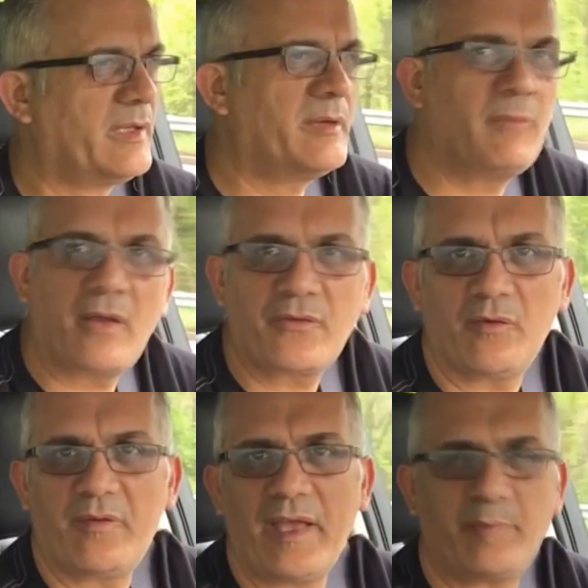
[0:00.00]
month
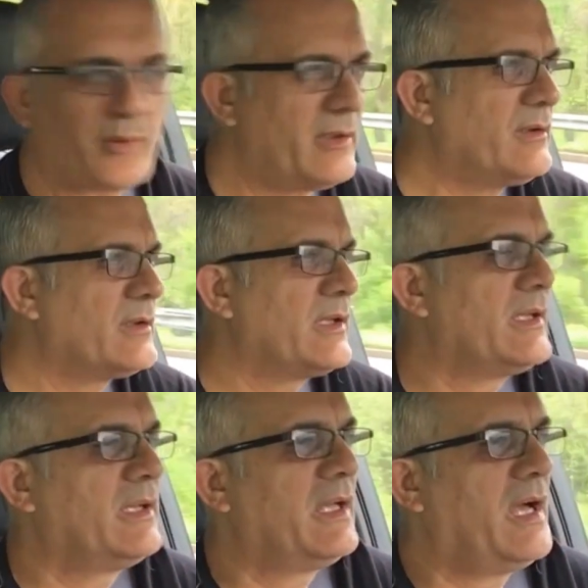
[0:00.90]
of April.
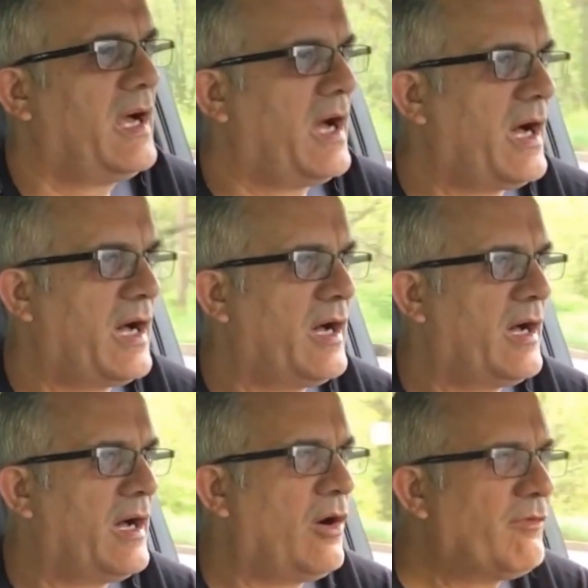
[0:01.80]

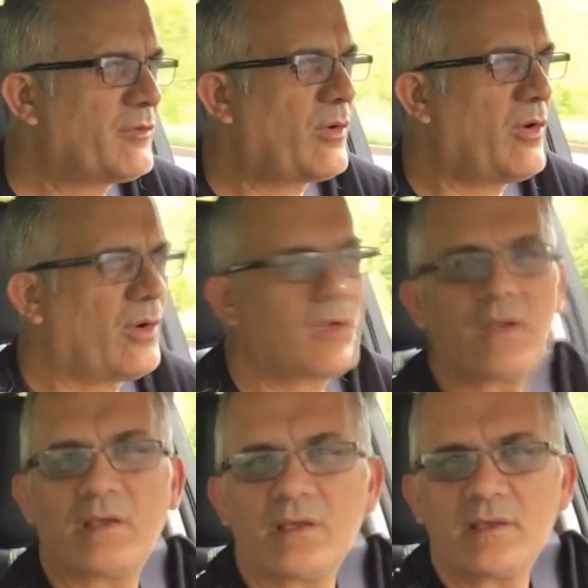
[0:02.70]

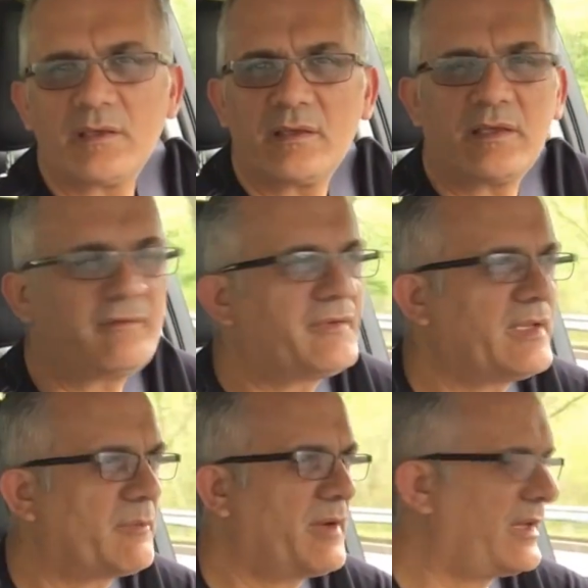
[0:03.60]
Overall,
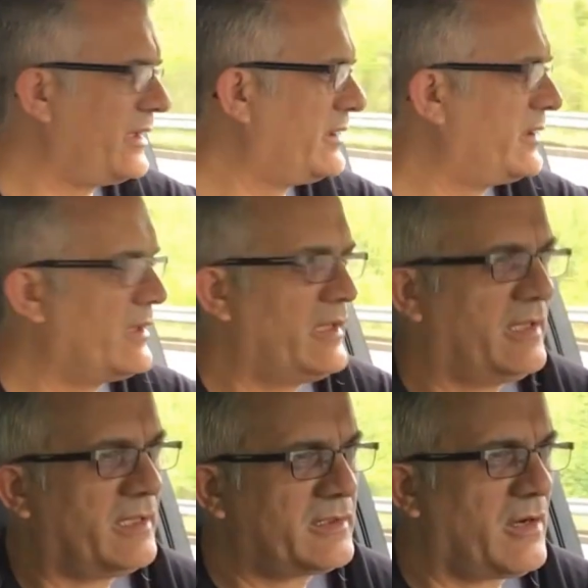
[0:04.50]
EV and
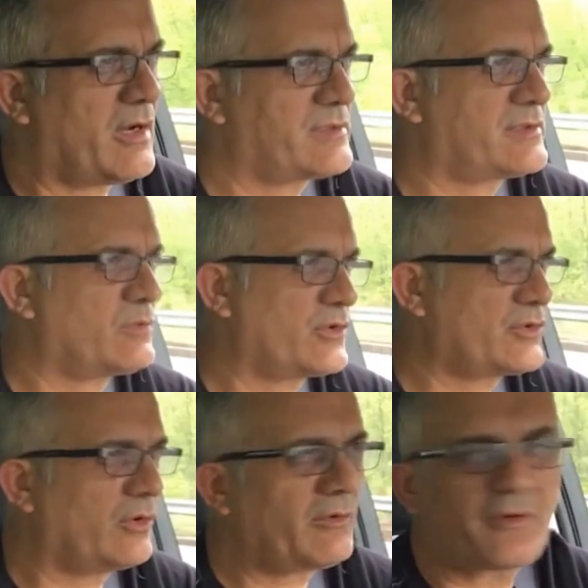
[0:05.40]
plug-in cars were
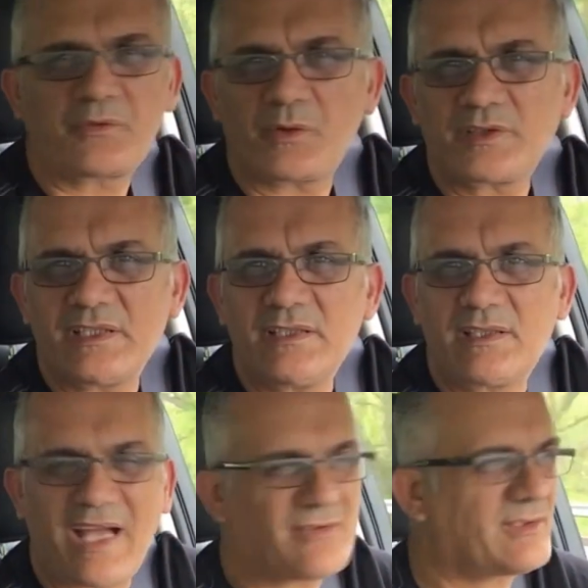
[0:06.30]
sold over
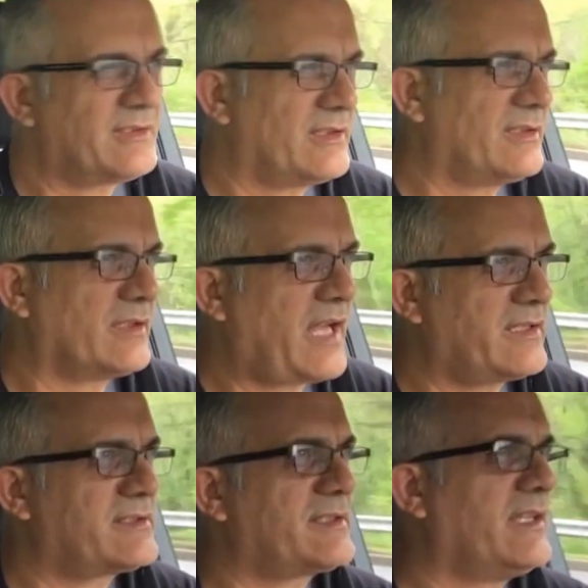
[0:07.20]
13,000 in the
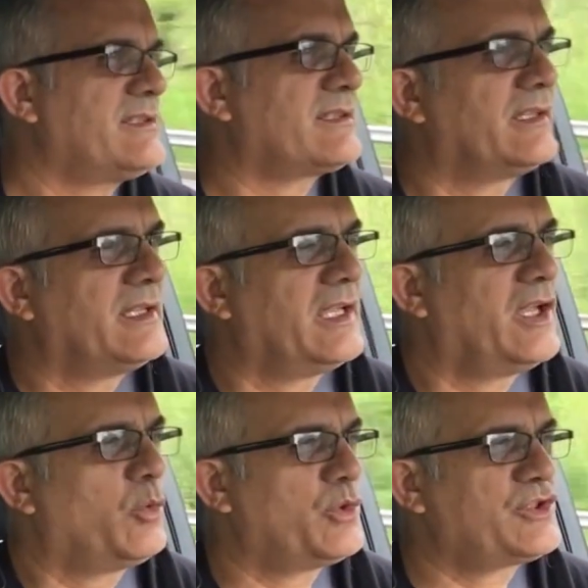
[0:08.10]
United States,
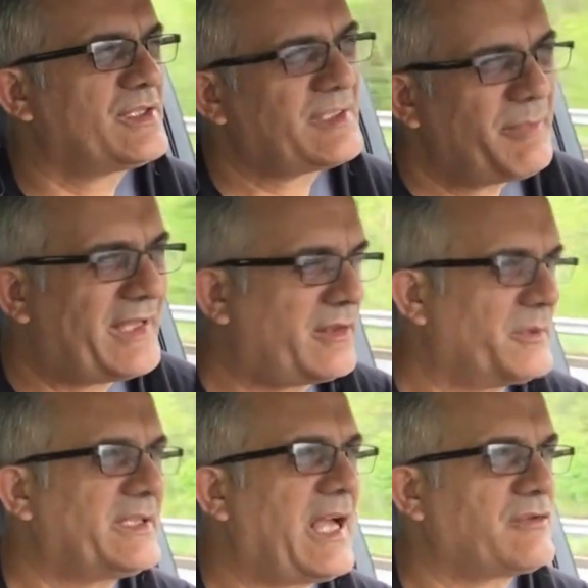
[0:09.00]
which is about
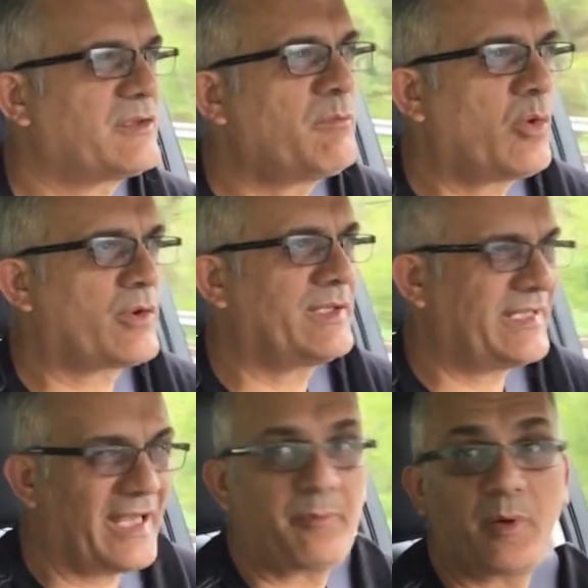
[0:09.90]
3,000 more
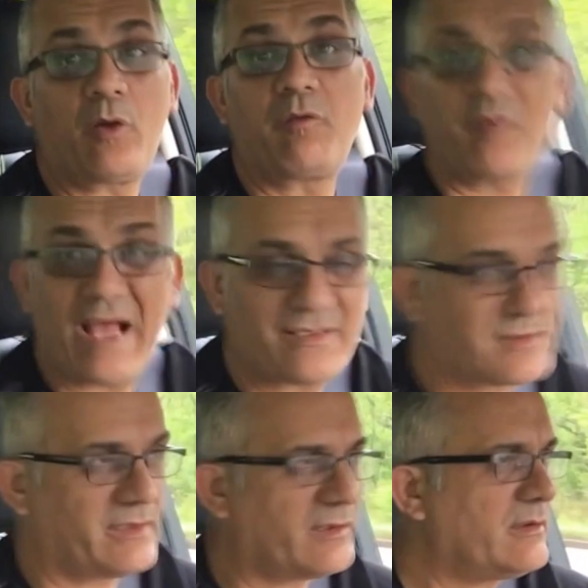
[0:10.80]
than April of
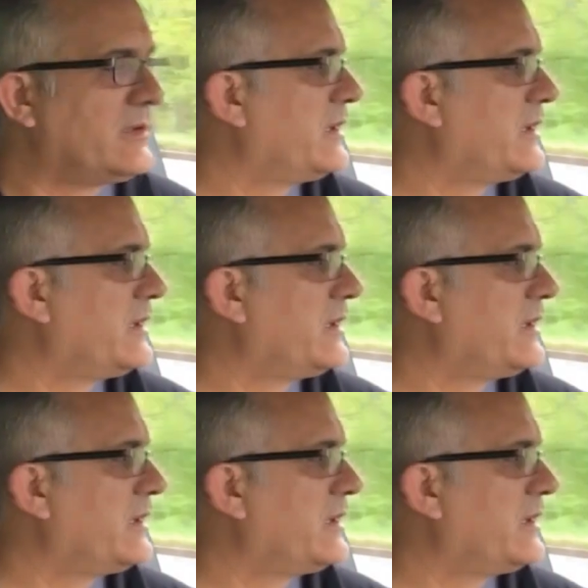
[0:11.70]
last year.